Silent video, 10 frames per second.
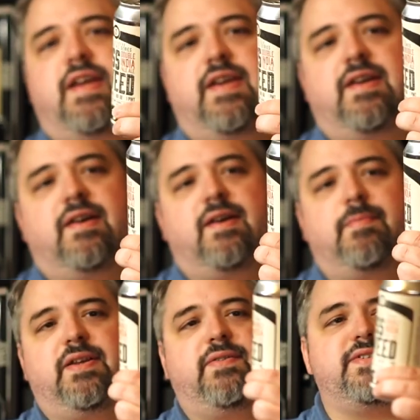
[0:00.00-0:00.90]
I
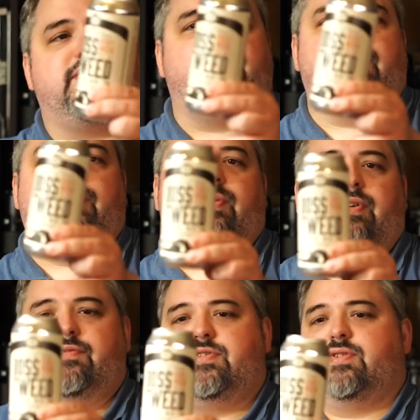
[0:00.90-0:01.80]
believe he's a
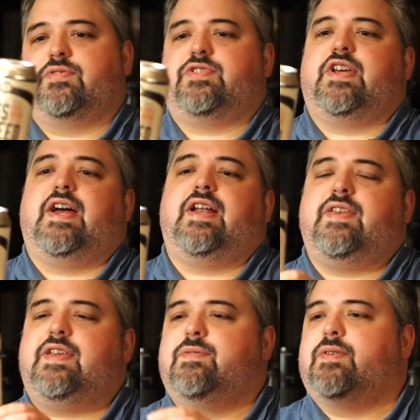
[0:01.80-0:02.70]
viewer of Joe's chat. I
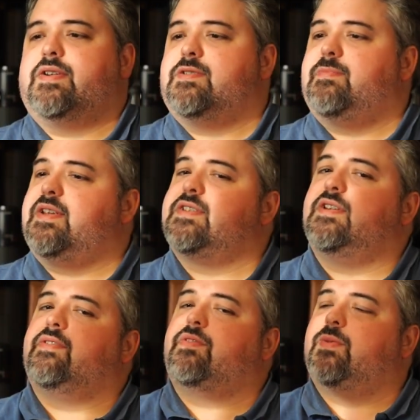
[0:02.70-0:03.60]
think he watches my
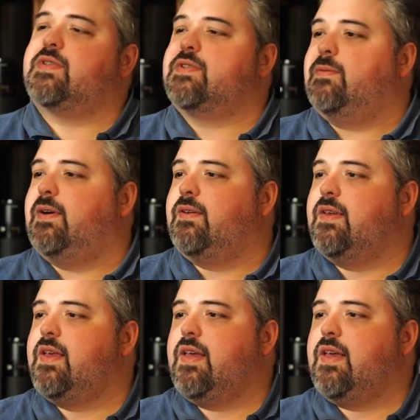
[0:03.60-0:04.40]
stuff every once in a while.